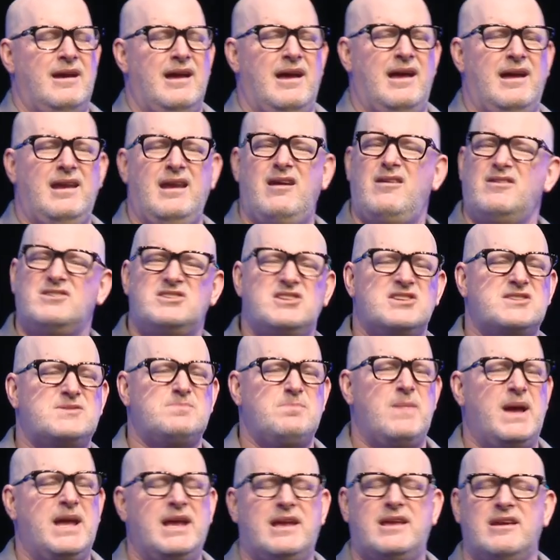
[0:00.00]
and I'll just
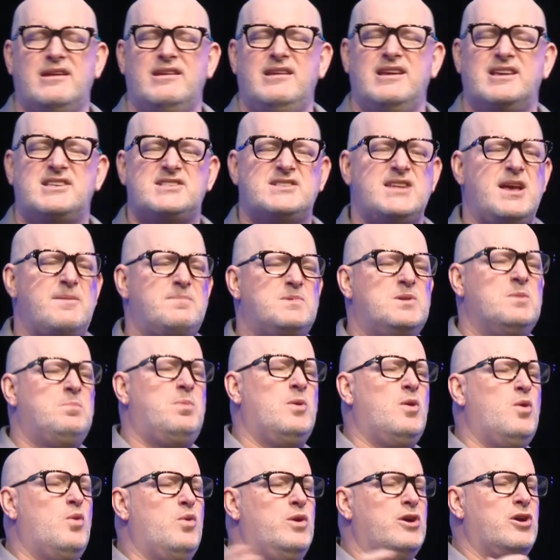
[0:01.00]
make it
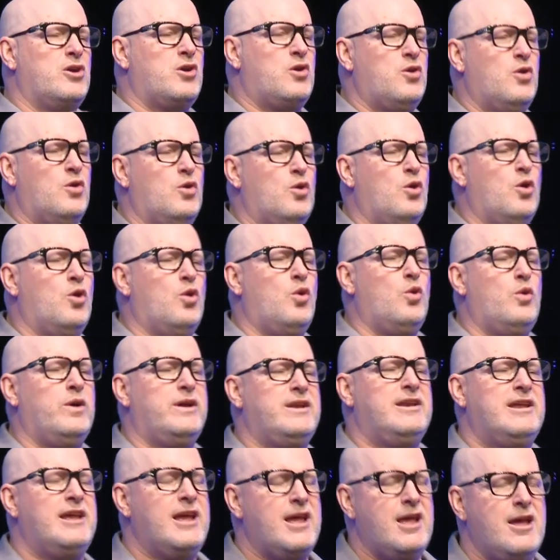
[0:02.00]
acceptable and cool
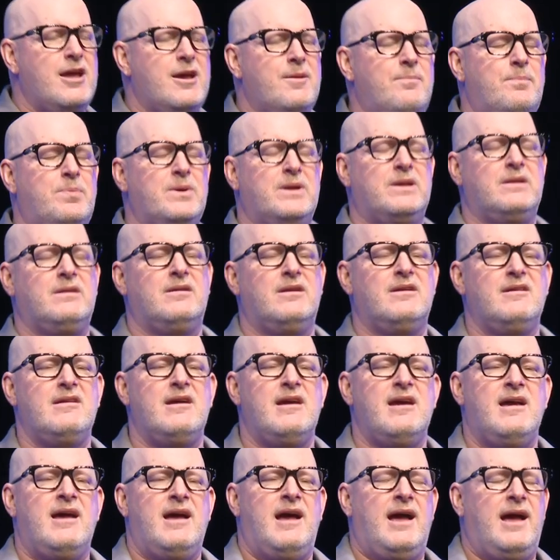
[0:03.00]
and hip and
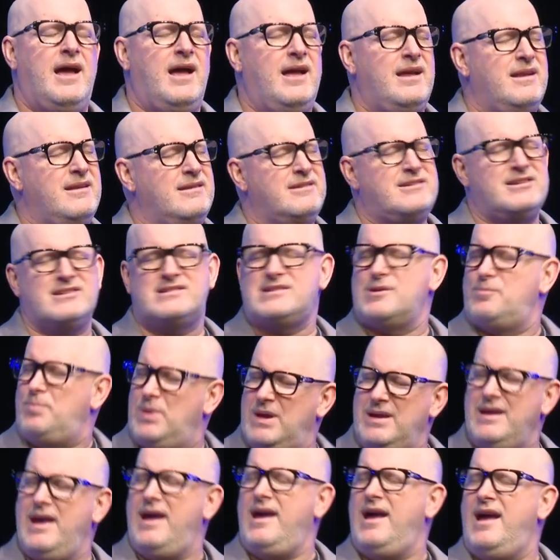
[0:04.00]
and just a
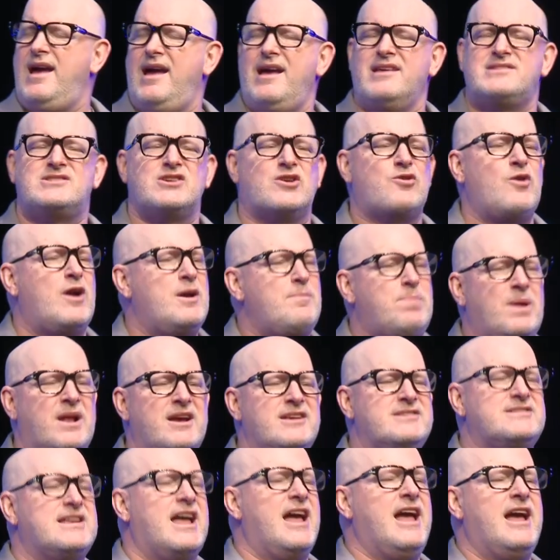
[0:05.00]
yeah, it's a great
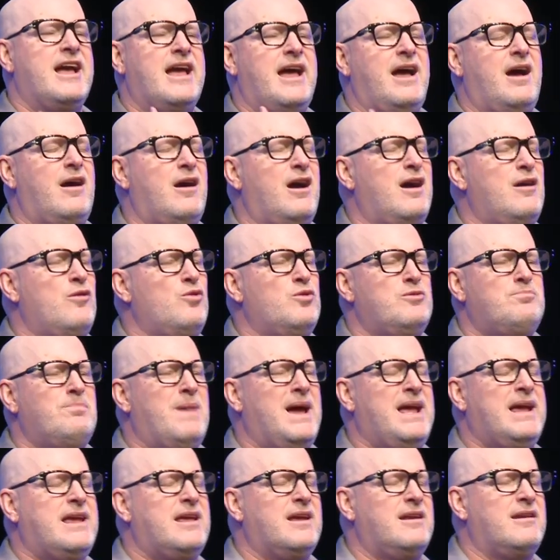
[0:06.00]
place to hang out. I would
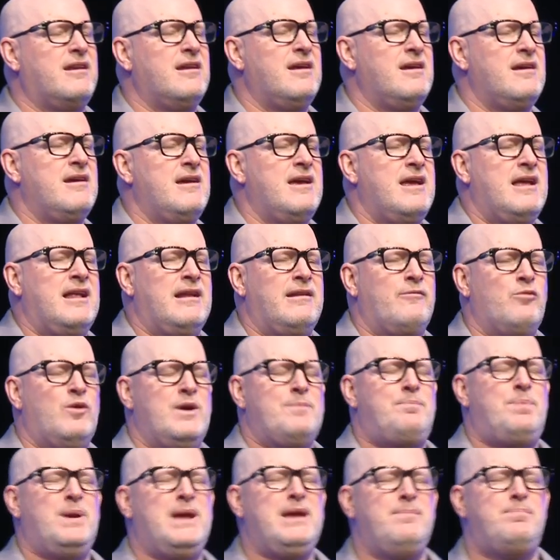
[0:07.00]
make it where
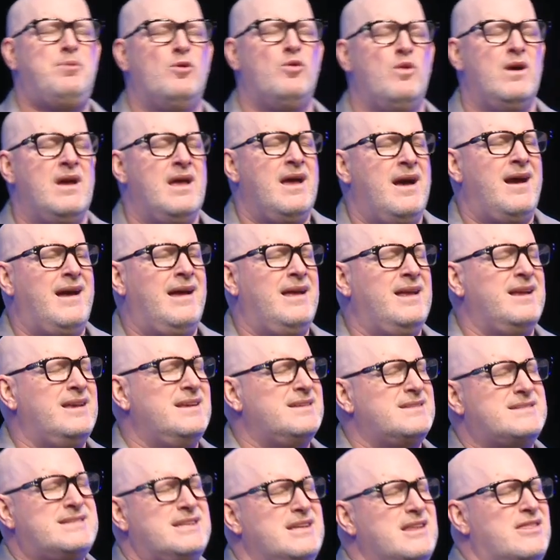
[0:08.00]
people uh,
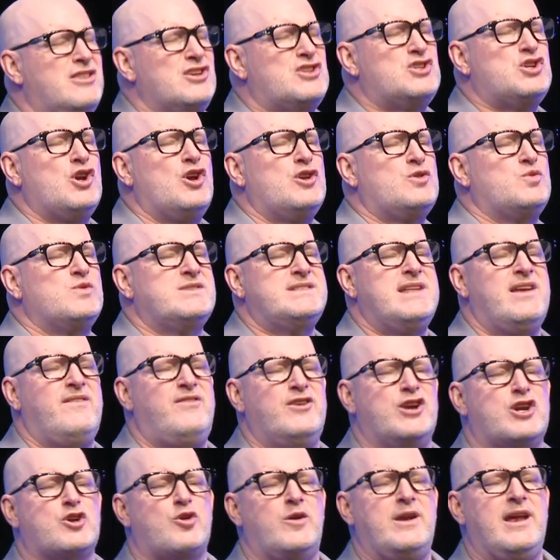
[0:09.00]
see the church was
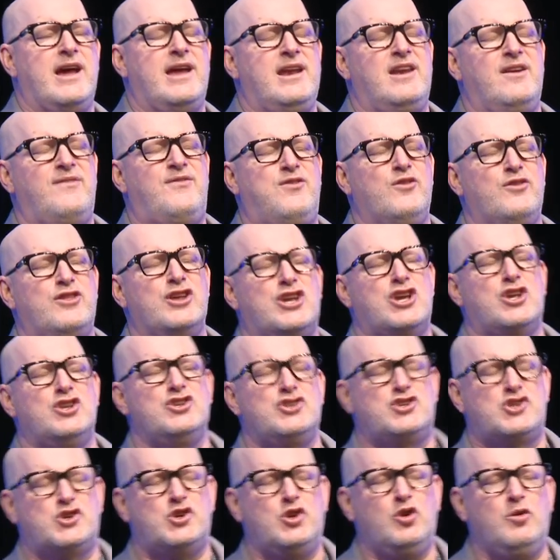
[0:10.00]
never created for the
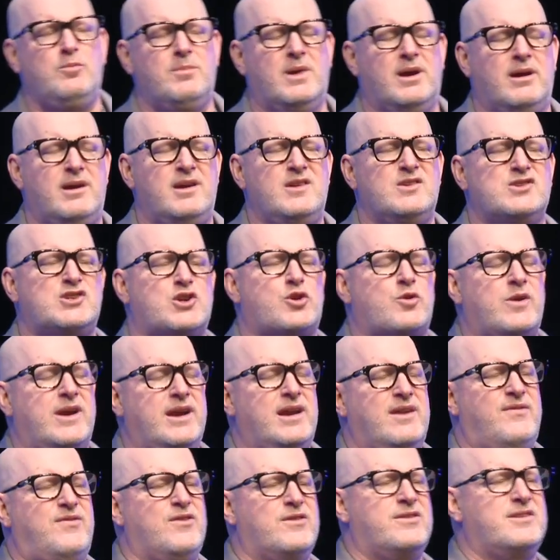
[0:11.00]
consumer; it was
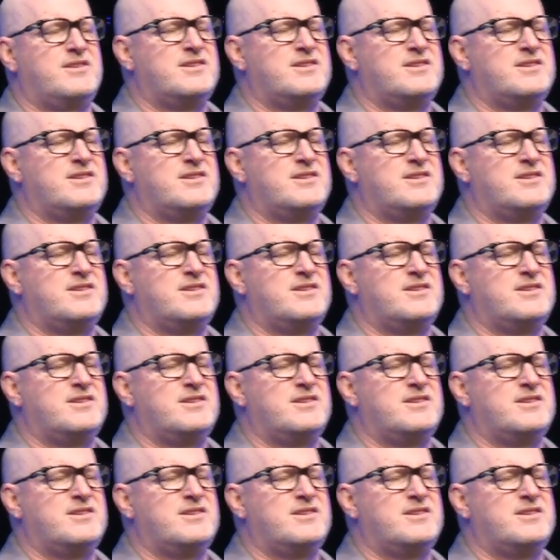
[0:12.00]
created for the